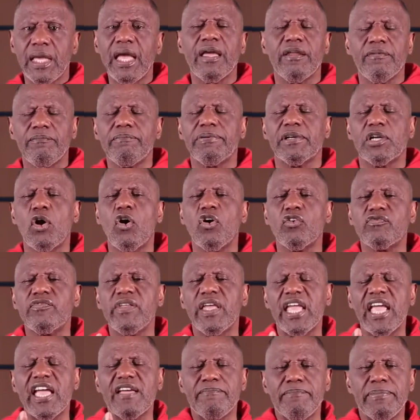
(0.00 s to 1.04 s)
And because
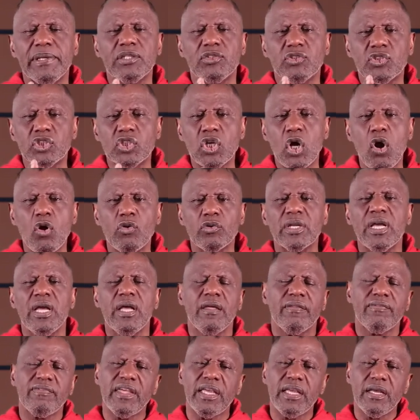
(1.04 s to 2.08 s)
they have been taught,
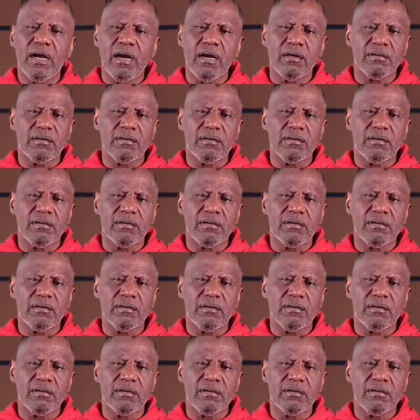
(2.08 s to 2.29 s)
they